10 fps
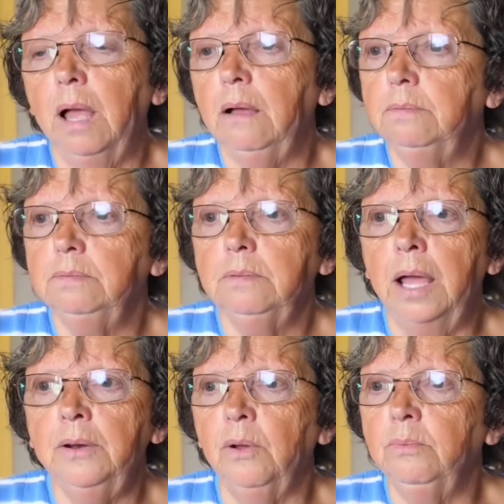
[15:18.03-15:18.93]

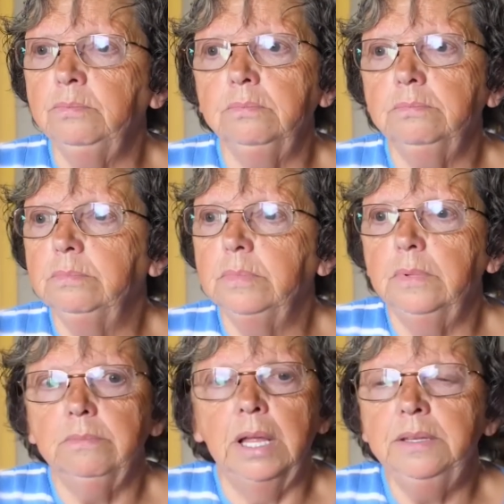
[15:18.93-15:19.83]
I don't know,
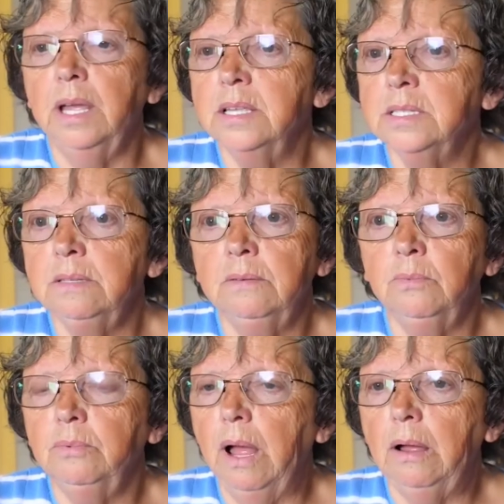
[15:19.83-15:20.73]
a
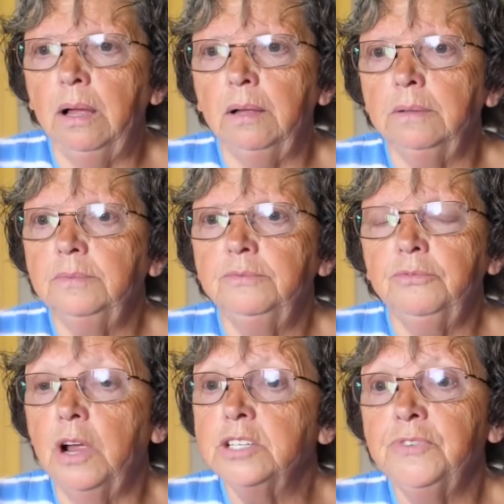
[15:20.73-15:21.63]
dozen
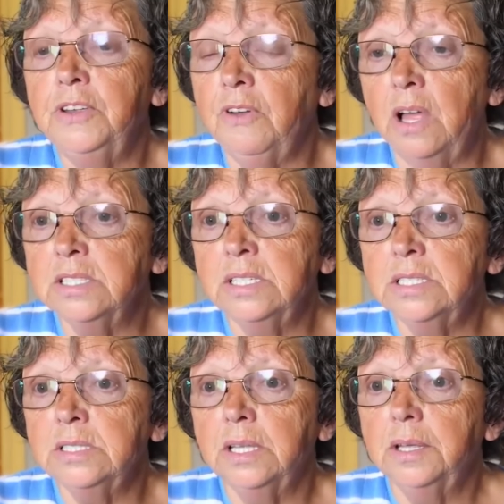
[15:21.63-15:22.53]
frost-free
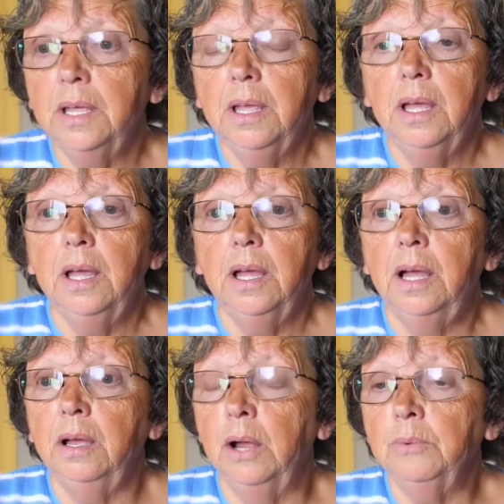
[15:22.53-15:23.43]
faucets
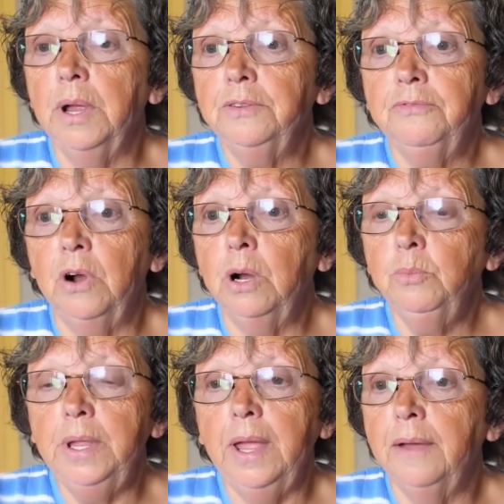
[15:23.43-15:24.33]
around the
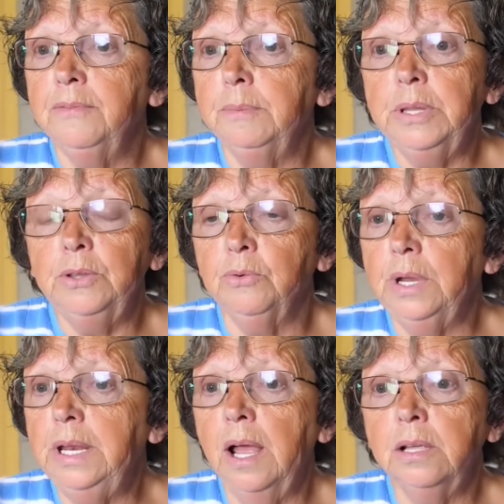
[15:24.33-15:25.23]
farm. We have them in the
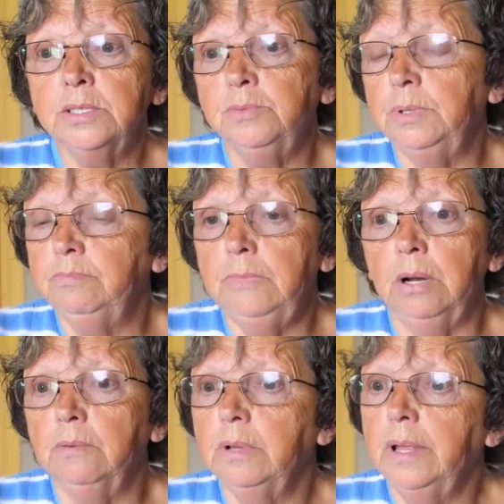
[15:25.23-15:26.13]
greenhouse. We,
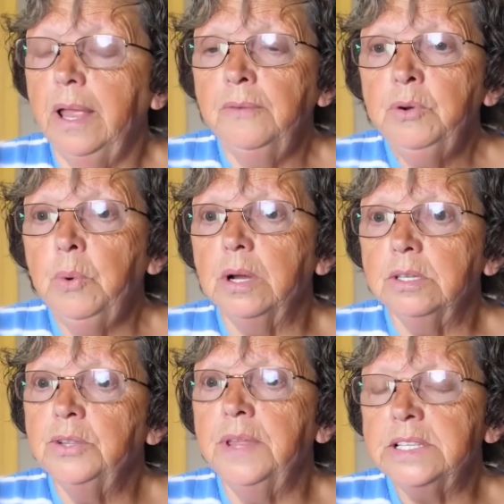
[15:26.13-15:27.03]
everywhere.
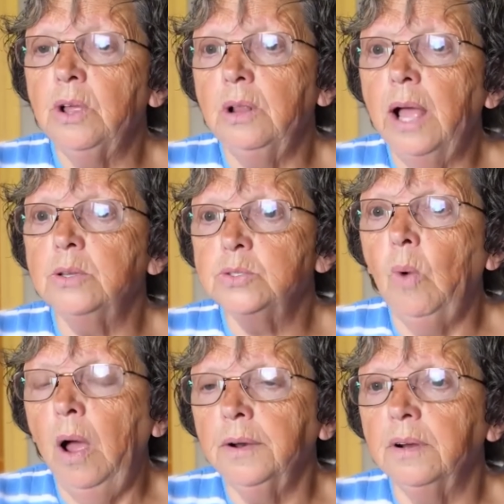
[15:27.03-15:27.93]
So that's all house
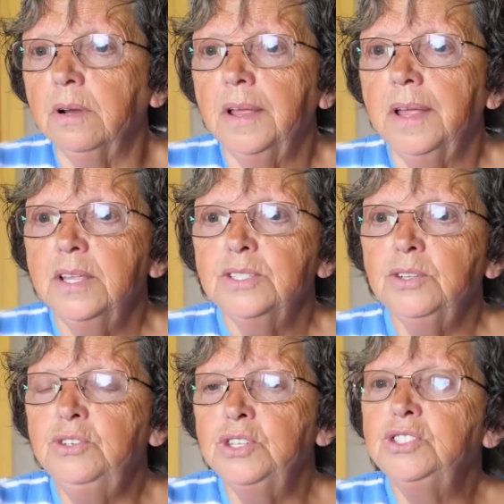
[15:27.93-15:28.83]
water.
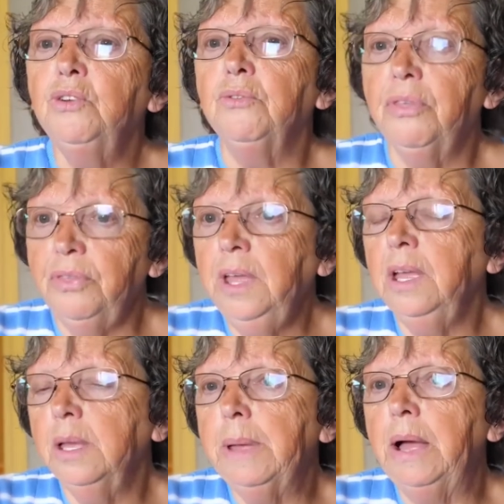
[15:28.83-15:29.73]
So you just don't
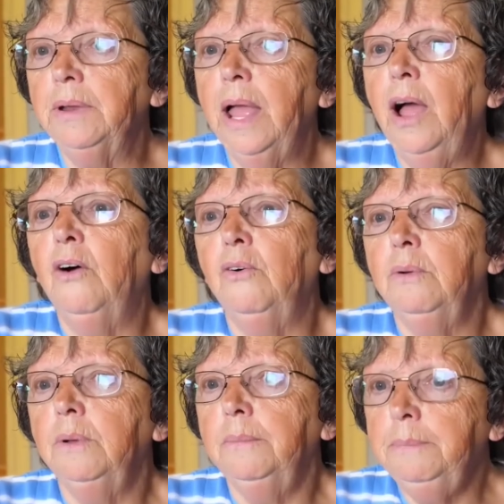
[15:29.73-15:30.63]
think about
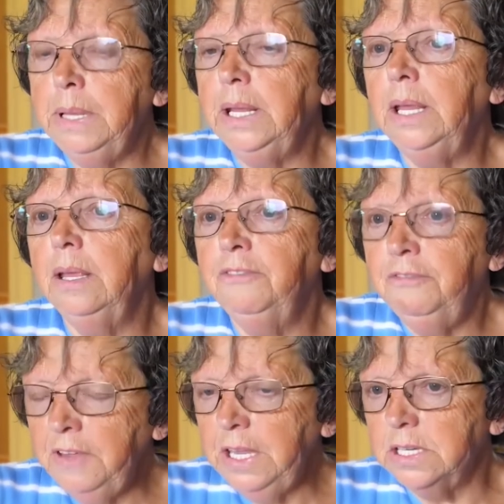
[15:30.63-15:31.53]
how many
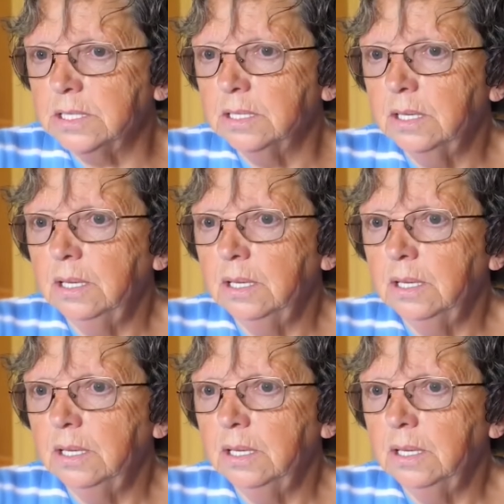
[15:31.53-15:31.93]
feet